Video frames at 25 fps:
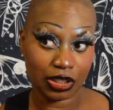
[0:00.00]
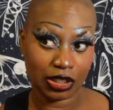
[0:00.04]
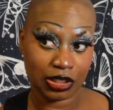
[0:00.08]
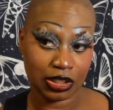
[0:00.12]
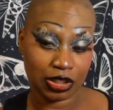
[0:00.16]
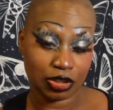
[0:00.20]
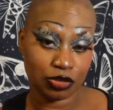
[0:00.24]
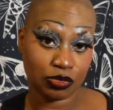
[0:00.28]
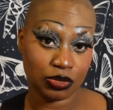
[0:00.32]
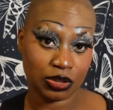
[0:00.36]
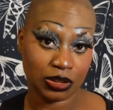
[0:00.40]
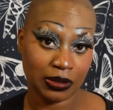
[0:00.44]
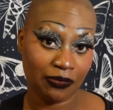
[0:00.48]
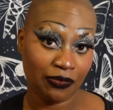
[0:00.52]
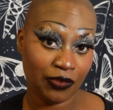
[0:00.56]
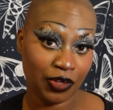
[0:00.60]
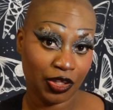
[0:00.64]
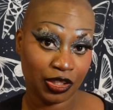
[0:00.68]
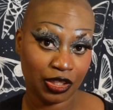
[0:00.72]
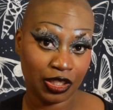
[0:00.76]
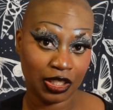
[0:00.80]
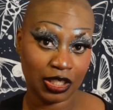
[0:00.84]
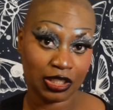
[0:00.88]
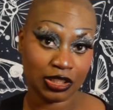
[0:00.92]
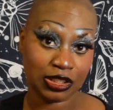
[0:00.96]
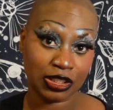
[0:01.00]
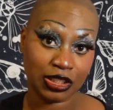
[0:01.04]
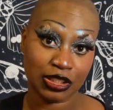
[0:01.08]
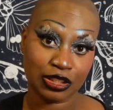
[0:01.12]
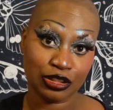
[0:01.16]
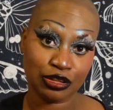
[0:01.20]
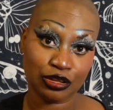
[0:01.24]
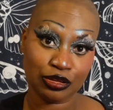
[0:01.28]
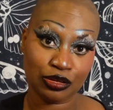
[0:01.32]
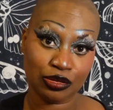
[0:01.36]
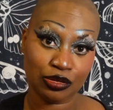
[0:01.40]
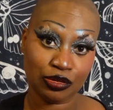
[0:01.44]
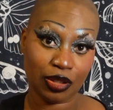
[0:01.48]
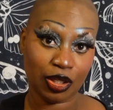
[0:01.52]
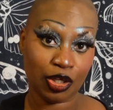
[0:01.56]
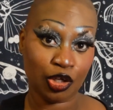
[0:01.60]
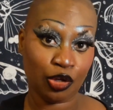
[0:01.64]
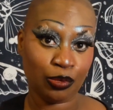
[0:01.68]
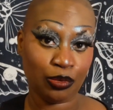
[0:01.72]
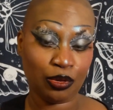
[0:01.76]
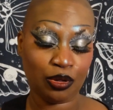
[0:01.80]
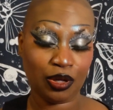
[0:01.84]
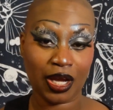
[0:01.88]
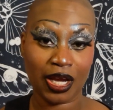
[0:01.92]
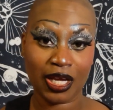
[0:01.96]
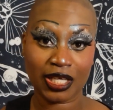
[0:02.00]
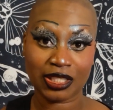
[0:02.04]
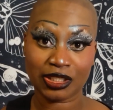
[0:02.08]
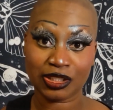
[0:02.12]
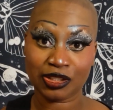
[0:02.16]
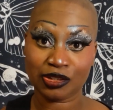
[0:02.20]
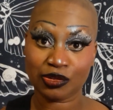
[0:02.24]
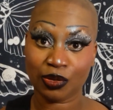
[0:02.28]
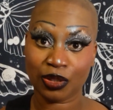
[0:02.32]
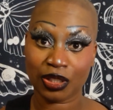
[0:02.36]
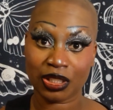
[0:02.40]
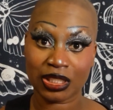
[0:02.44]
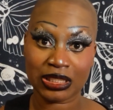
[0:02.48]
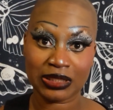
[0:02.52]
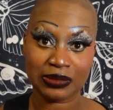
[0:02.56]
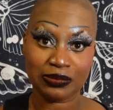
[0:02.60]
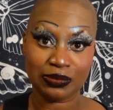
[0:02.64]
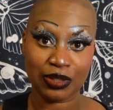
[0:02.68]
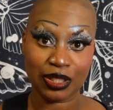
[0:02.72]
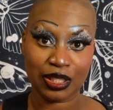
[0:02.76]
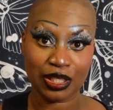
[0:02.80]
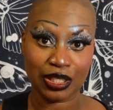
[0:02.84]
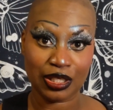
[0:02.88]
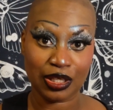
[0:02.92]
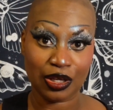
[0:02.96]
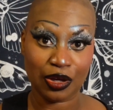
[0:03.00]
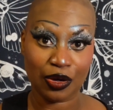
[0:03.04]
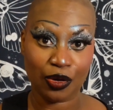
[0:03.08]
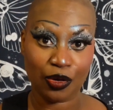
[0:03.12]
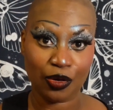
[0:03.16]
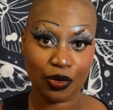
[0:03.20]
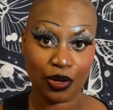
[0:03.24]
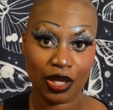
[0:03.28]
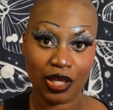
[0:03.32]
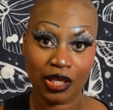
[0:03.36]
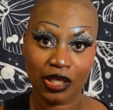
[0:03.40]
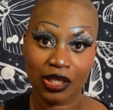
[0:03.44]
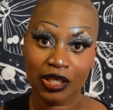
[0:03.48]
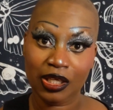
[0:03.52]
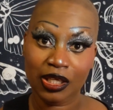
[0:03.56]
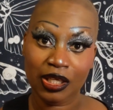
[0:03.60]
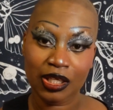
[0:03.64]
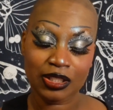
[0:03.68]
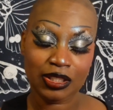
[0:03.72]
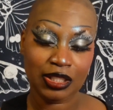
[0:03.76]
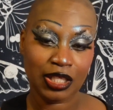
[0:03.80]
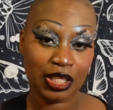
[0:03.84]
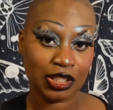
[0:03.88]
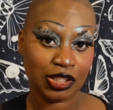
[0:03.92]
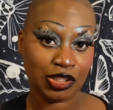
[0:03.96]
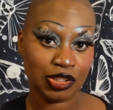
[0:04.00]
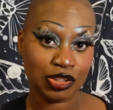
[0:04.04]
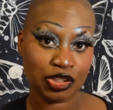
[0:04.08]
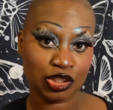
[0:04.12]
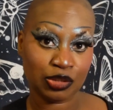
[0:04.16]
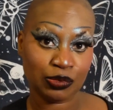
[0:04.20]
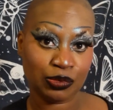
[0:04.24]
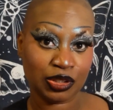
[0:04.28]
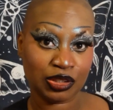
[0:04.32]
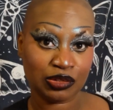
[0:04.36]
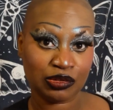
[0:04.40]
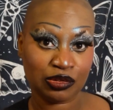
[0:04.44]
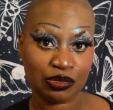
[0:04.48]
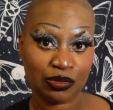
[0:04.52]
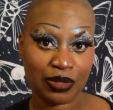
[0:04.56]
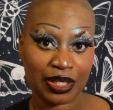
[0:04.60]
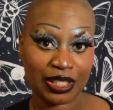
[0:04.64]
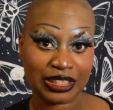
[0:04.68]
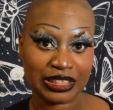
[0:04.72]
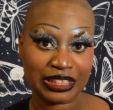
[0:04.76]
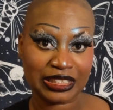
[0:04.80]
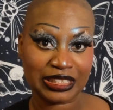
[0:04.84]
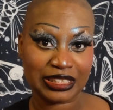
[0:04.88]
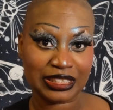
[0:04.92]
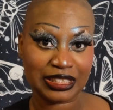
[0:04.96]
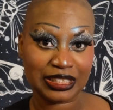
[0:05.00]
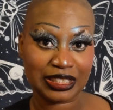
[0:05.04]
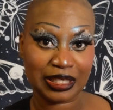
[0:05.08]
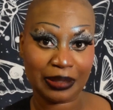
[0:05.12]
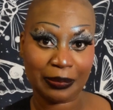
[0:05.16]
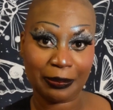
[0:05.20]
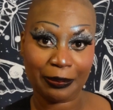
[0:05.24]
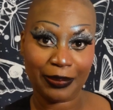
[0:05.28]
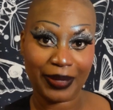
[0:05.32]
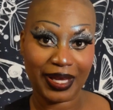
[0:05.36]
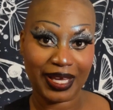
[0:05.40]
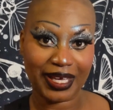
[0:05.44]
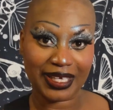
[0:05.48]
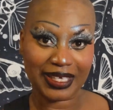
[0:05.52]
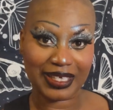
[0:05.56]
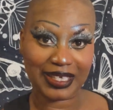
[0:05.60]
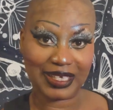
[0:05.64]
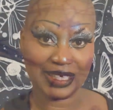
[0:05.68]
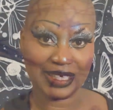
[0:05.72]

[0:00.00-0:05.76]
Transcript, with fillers: and this was a fun thing to do. I hope you guys enjoyed this video. Thank you so much for watching. Bye.